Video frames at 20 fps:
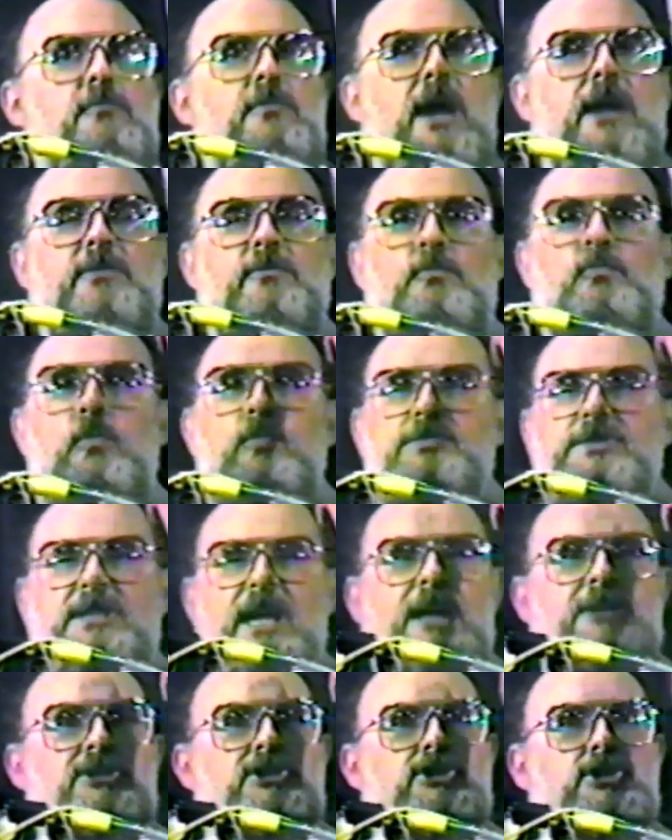We're,
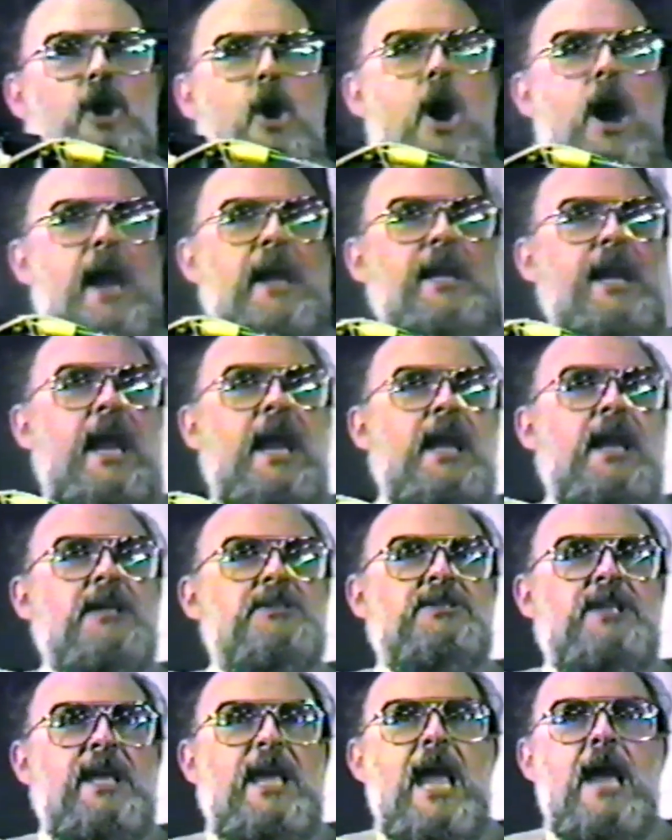the joining
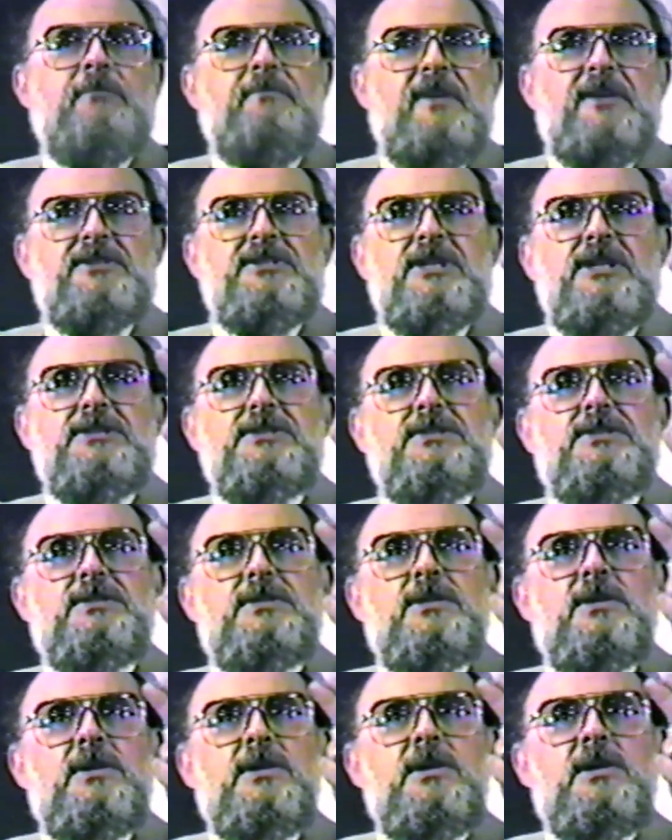is the
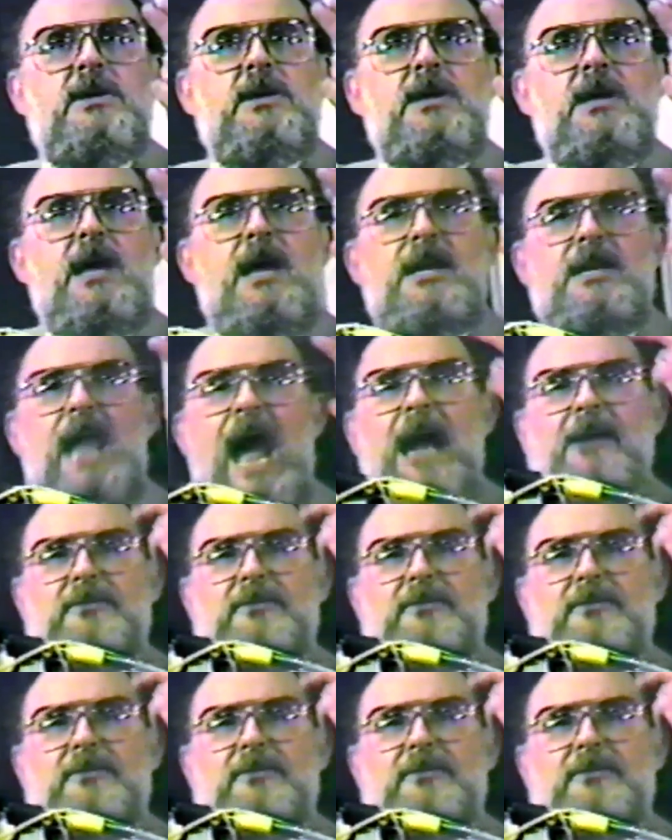emphasis, not